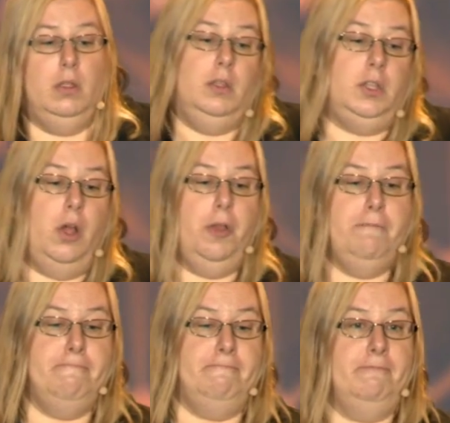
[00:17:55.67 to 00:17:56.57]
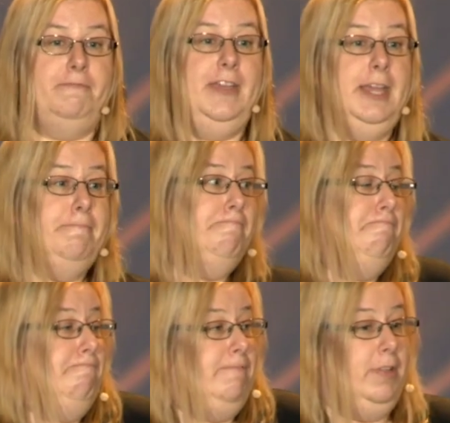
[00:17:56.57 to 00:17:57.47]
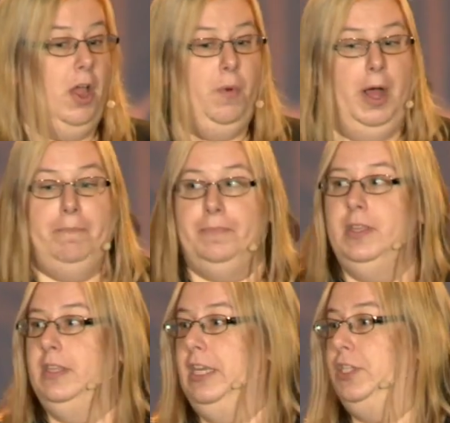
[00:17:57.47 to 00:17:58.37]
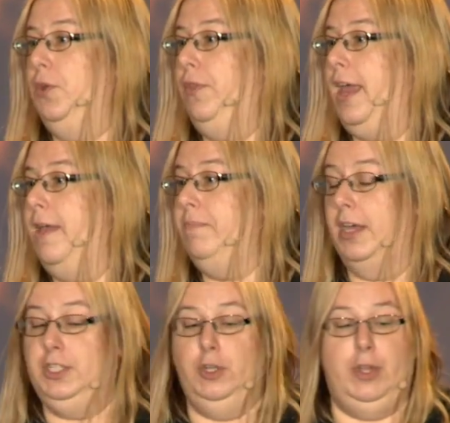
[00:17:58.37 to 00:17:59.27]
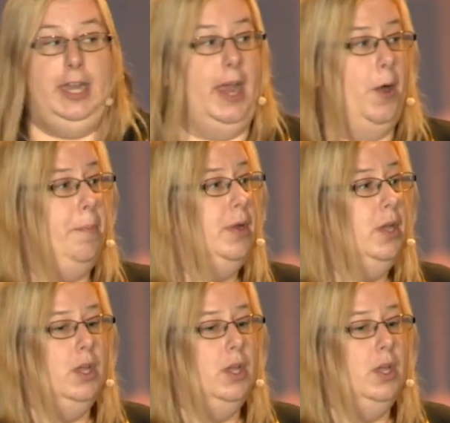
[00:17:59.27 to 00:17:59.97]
So figured, oh well, they're still there, I still need help.